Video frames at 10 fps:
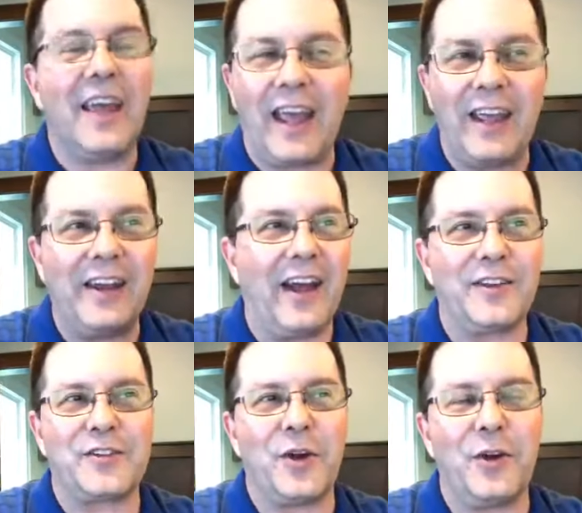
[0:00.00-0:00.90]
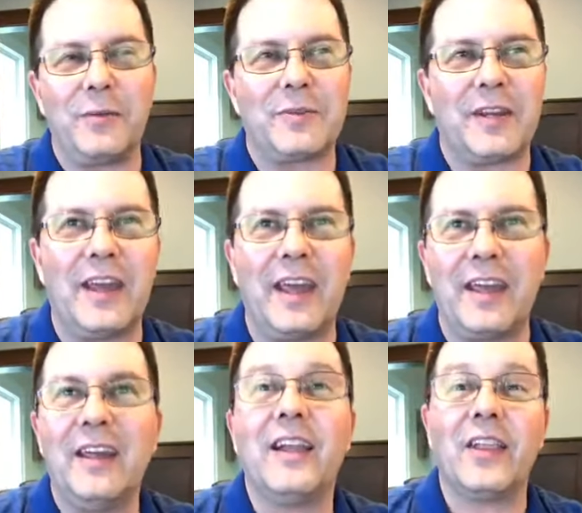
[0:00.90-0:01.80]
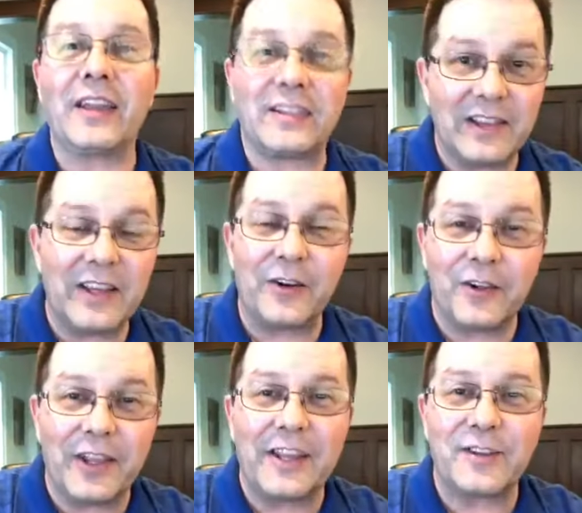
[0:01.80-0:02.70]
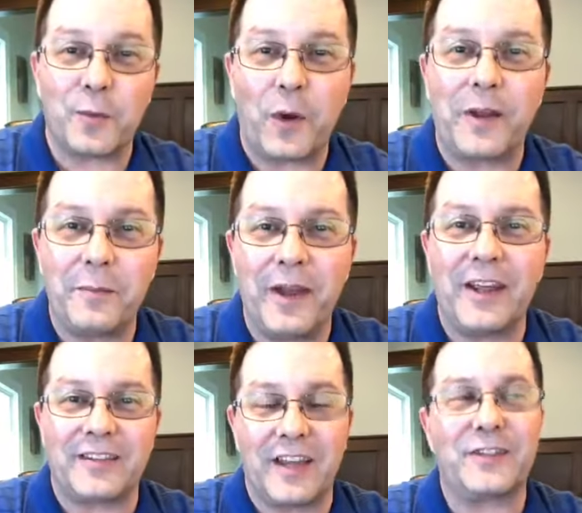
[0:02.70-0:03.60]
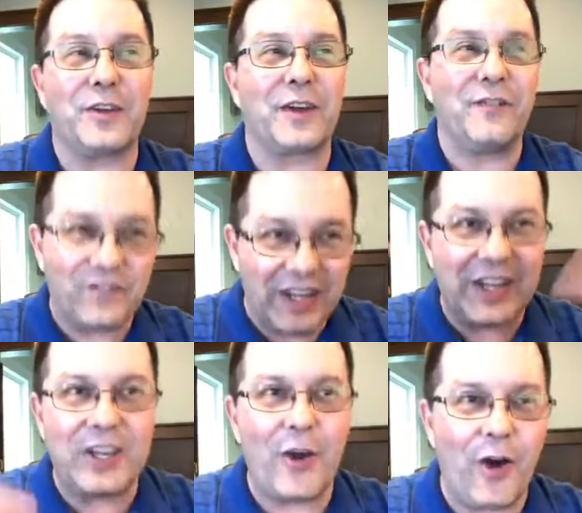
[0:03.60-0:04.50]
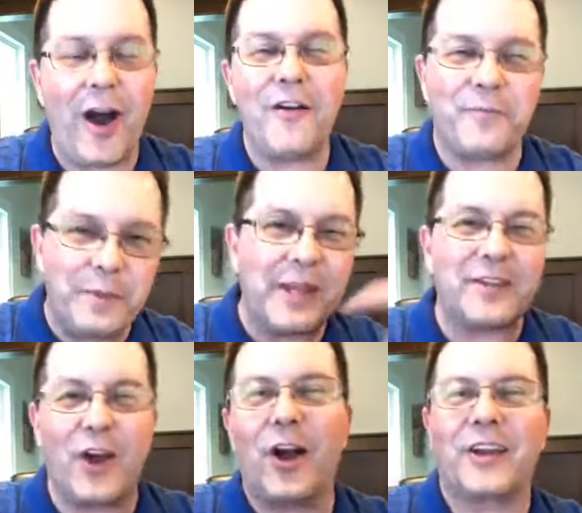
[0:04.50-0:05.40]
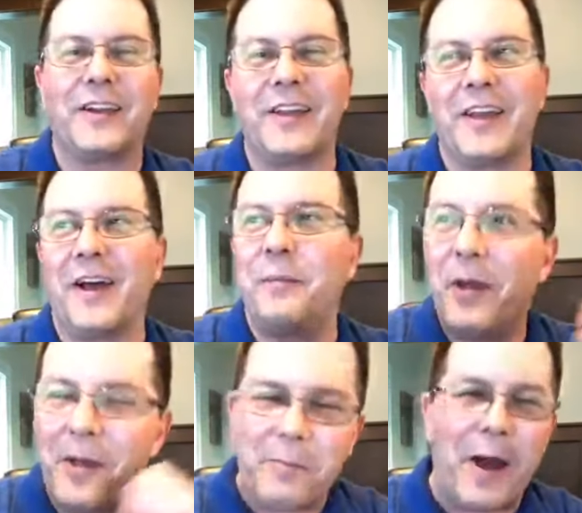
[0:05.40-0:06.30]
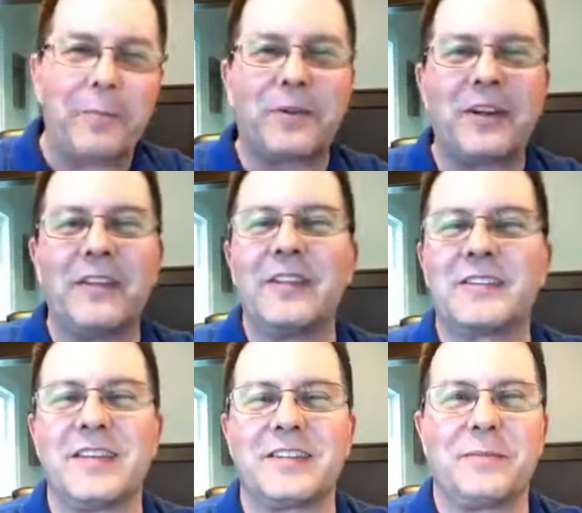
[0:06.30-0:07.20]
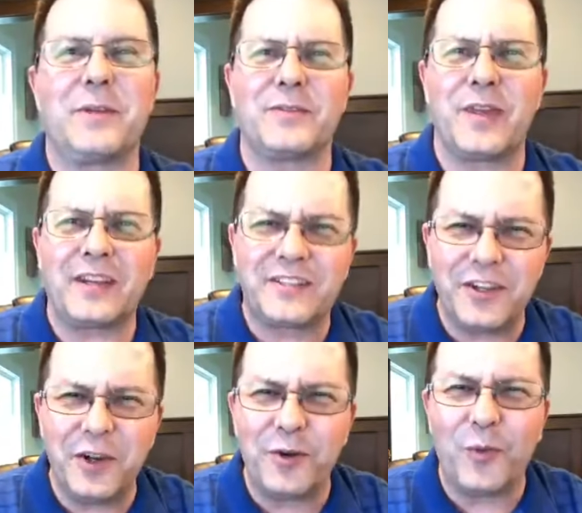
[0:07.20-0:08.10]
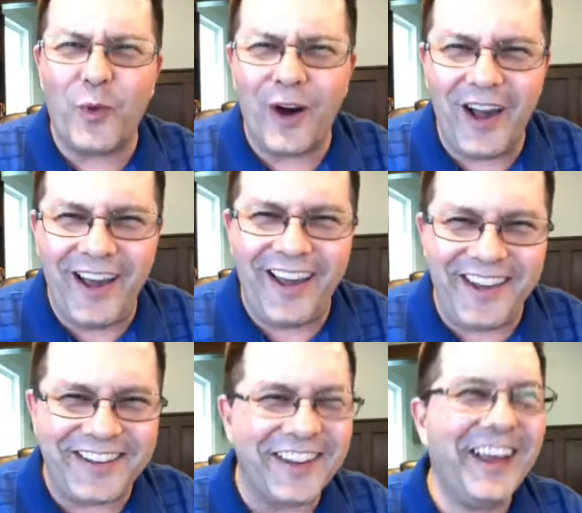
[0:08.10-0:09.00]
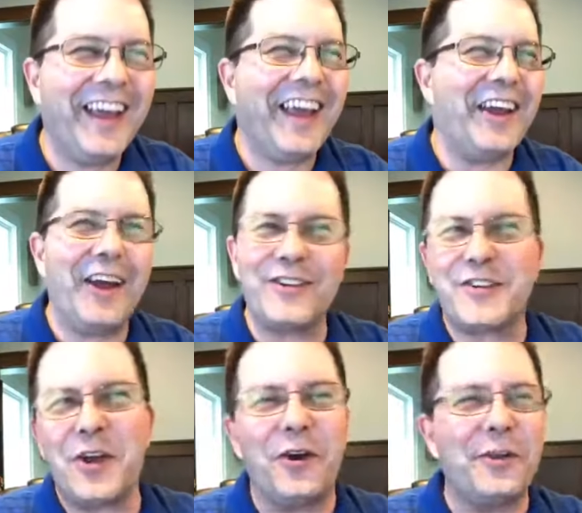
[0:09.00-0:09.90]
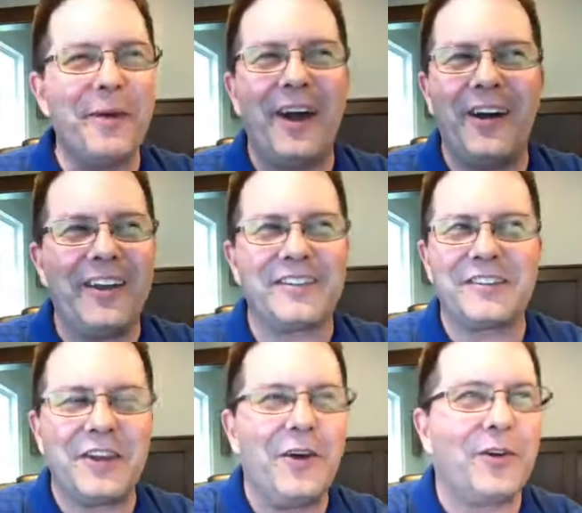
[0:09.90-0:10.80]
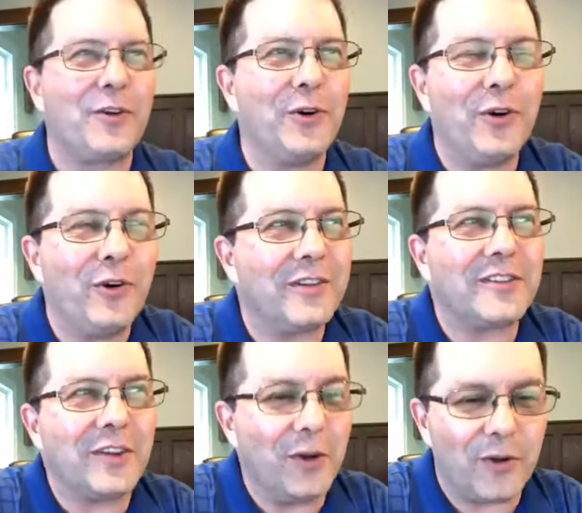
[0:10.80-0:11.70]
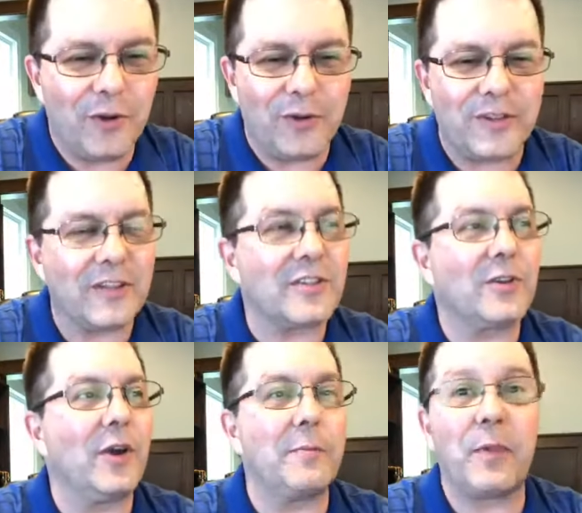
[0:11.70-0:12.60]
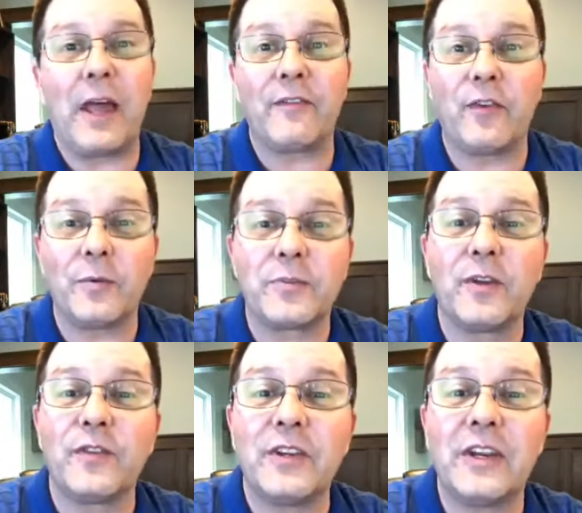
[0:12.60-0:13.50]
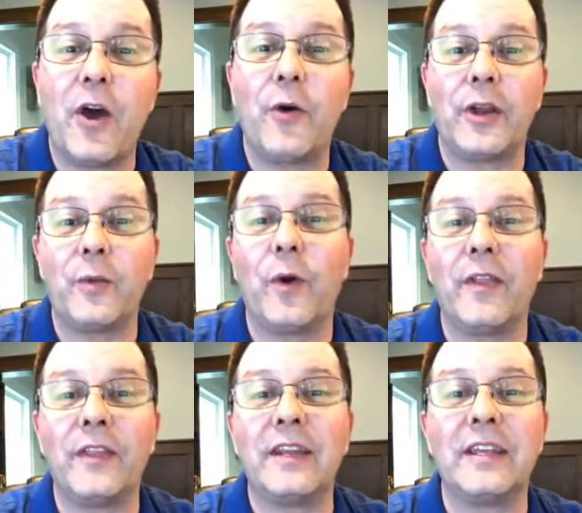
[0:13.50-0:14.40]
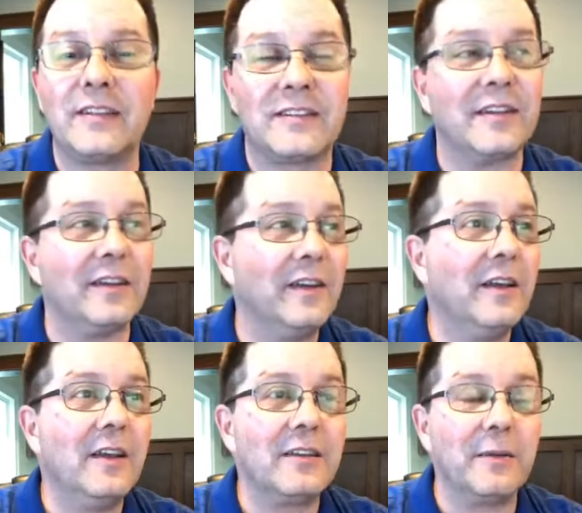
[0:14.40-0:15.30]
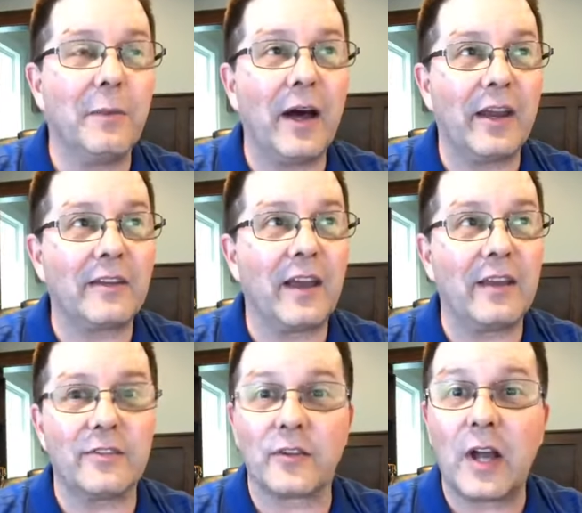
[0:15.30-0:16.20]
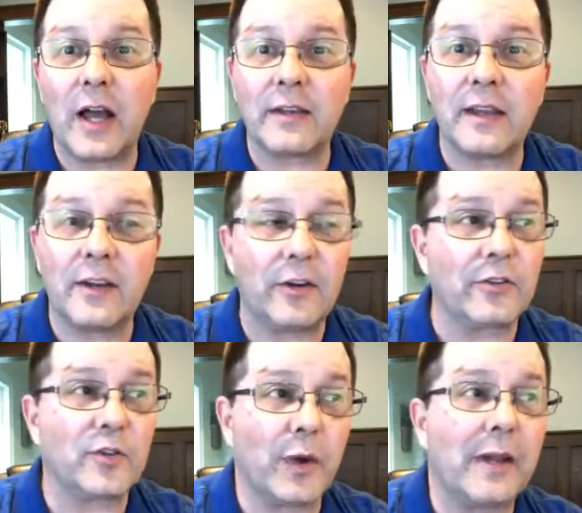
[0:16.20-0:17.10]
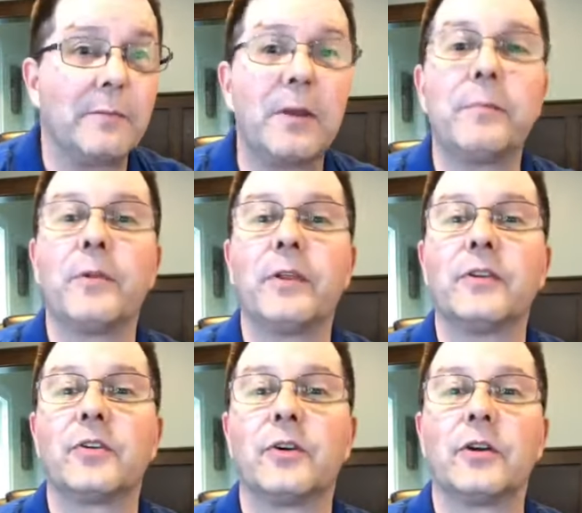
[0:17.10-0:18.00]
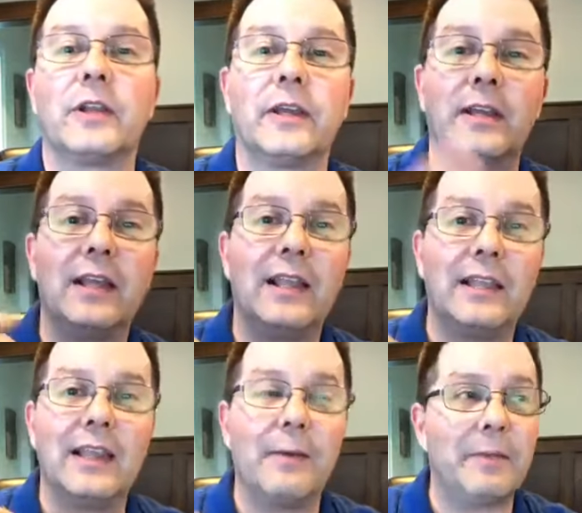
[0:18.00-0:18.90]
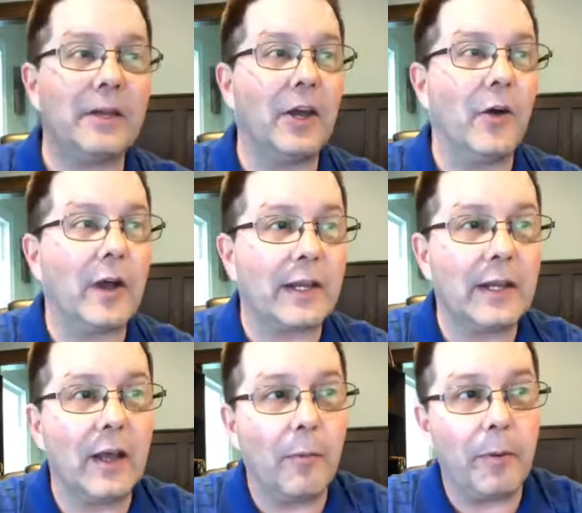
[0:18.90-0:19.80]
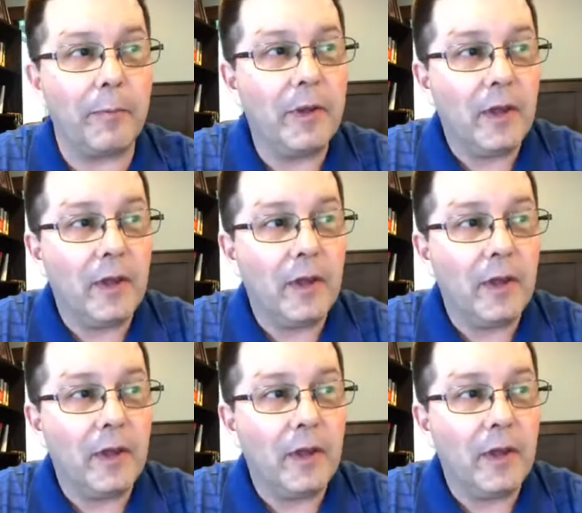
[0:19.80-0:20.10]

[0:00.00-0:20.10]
And I showed him today, like literally in 20 minutes, I took a video of me talking to him, popped it in this system. He's like, dude, what? And I showed him how. It's so cool. It's so cool. Such a great platform. So if you know anyone that needs to monetize their content or train people internally, let me know. I can help them.